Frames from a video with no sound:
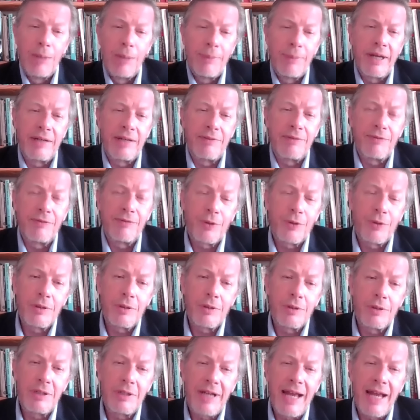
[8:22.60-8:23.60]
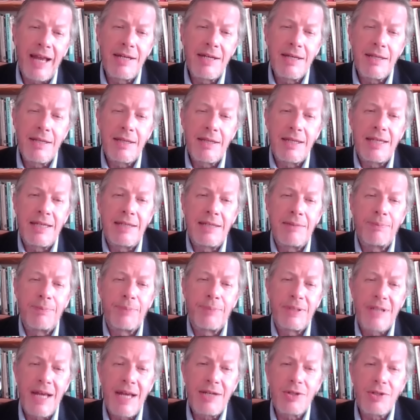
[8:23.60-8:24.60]
But for Kenya, the
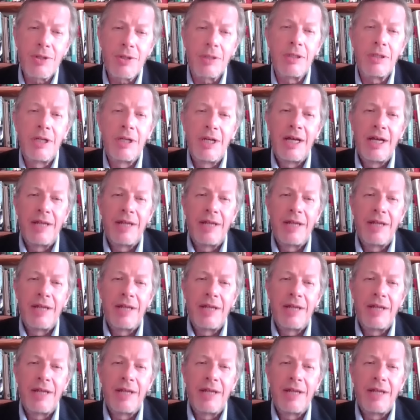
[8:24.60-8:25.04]
potential